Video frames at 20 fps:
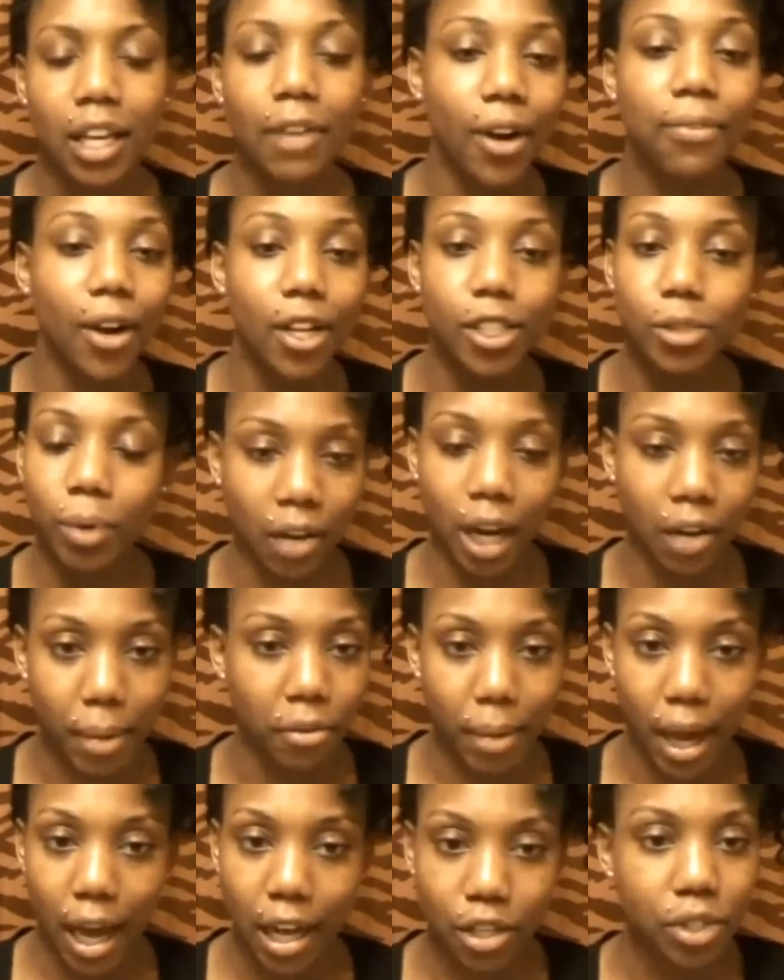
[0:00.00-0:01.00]
He flirts with
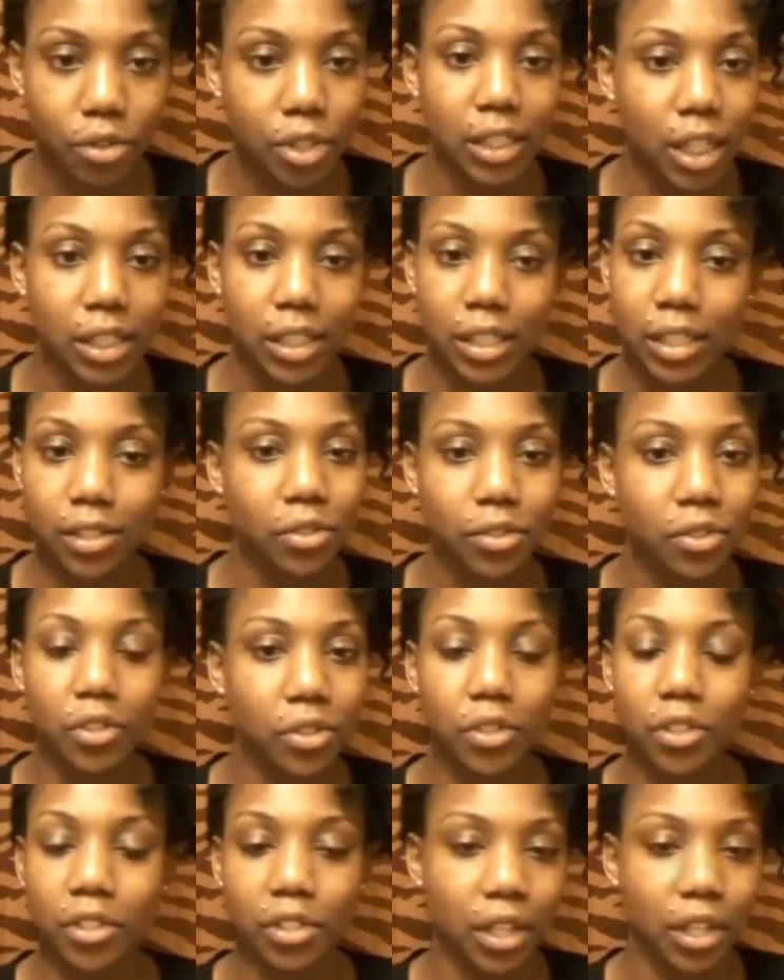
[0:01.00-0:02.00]
everybody. You just you
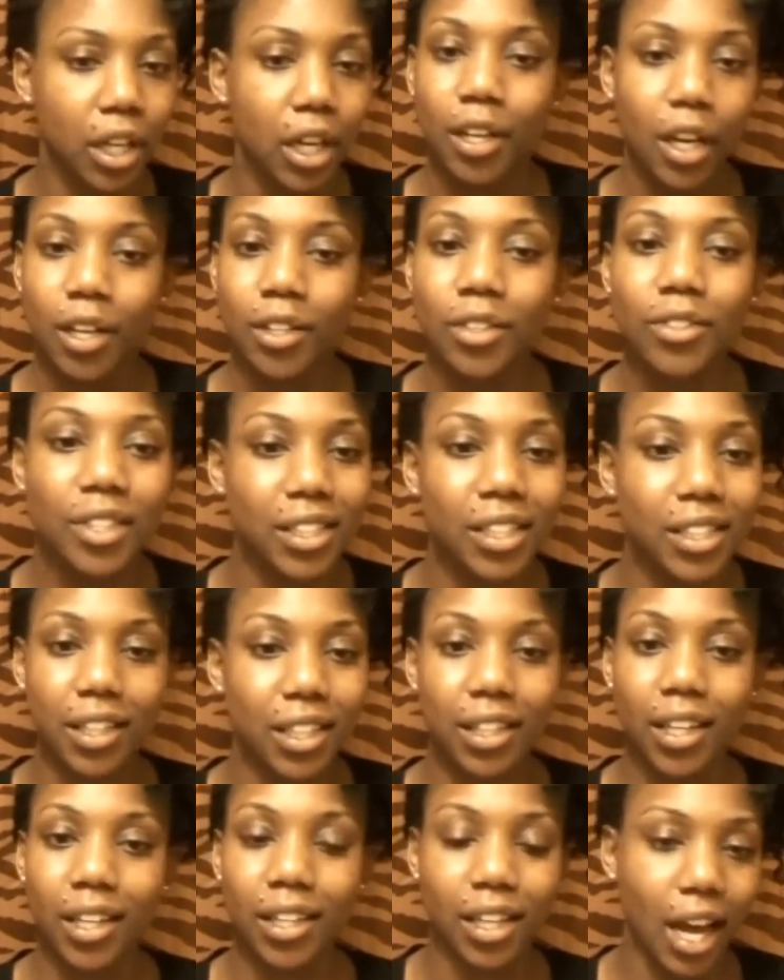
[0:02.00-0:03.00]
you you
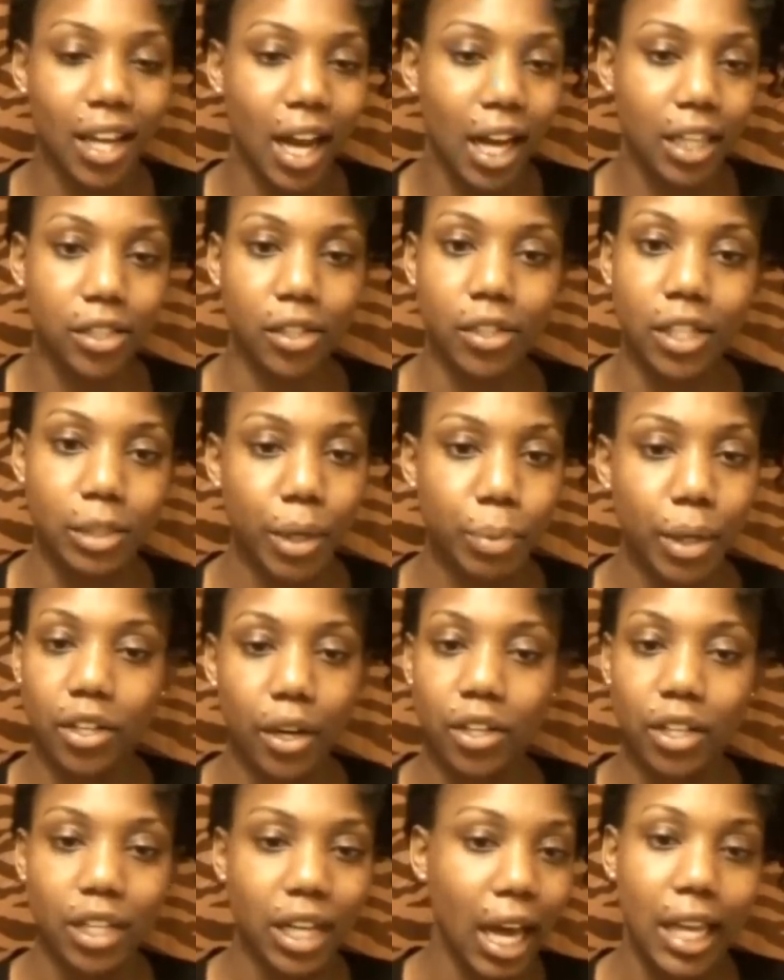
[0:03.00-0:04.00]
just another notch on his
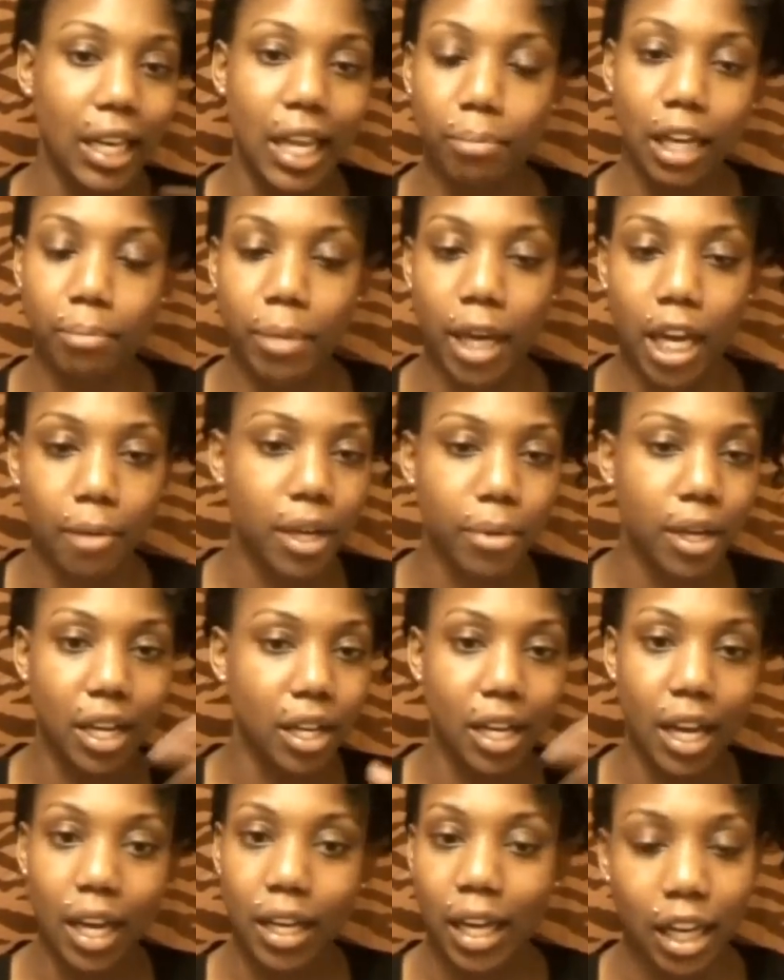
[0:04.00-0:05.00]
belt. You're not like Bambi,
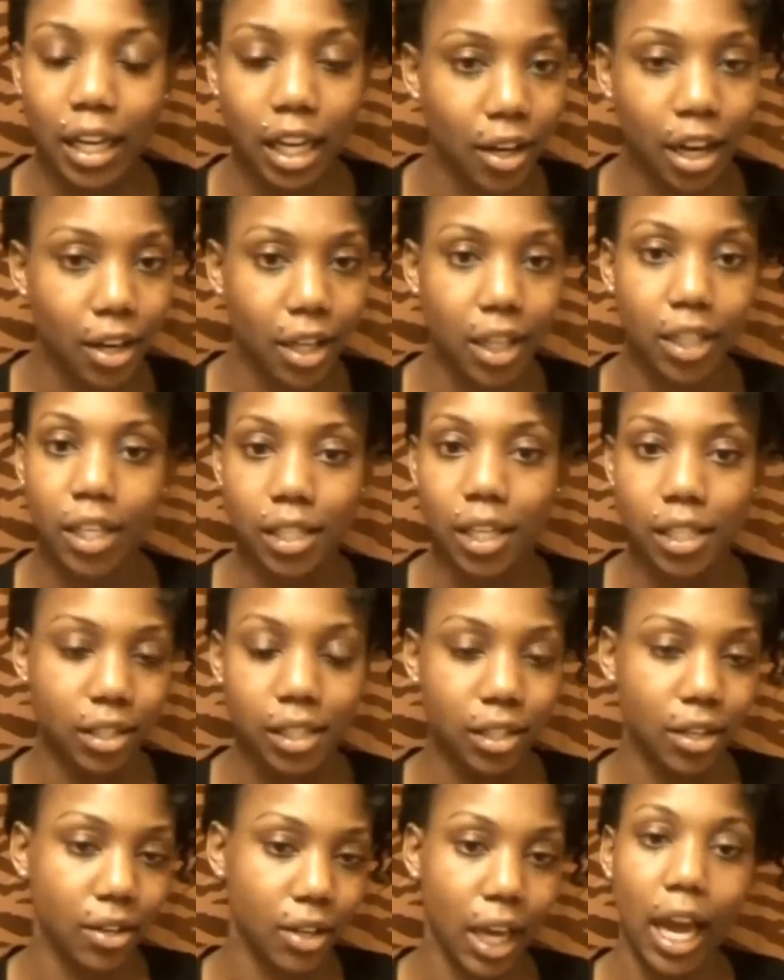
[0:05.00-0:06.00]
you're not like Erica
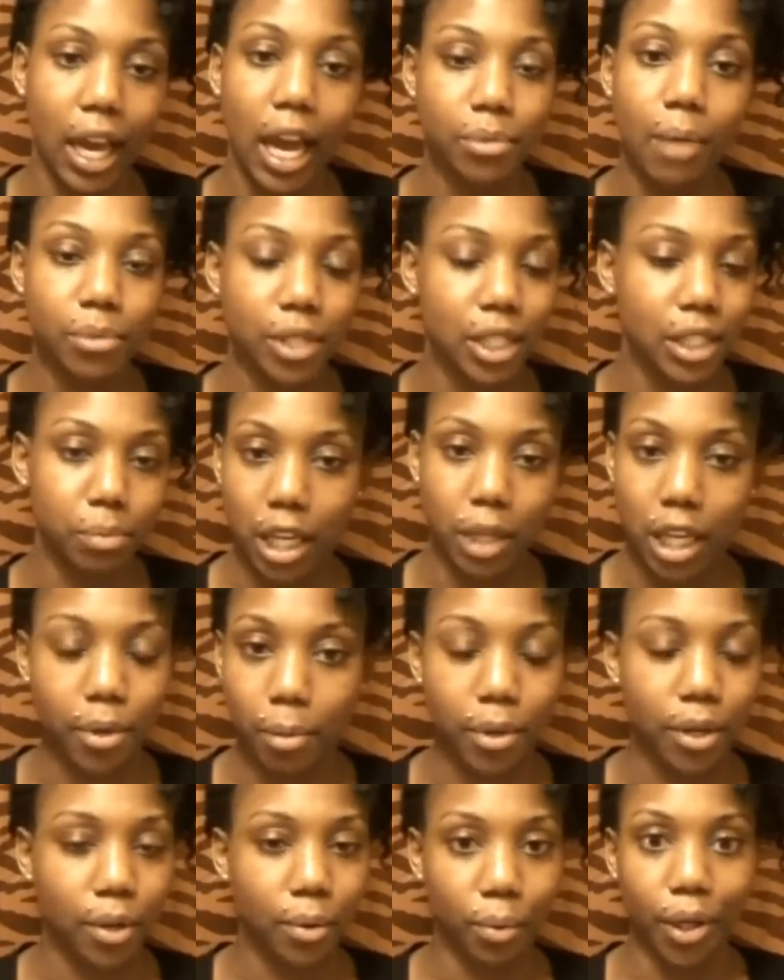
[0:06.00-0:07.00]
Dixon, okay? I'm just
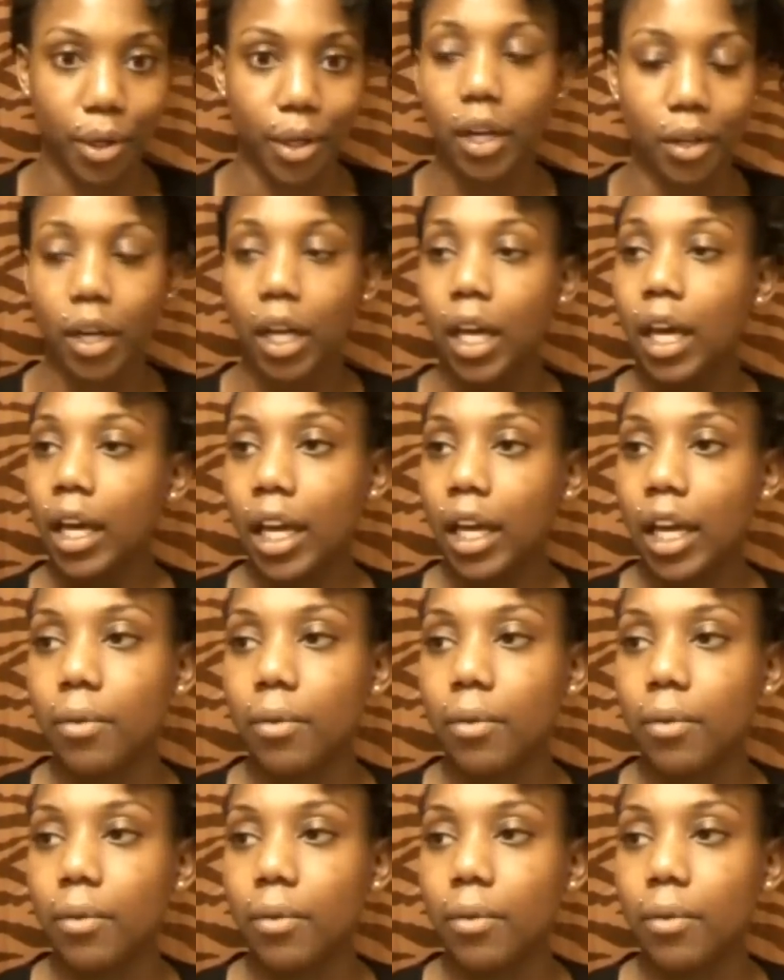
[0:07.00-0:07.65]
keeping it real.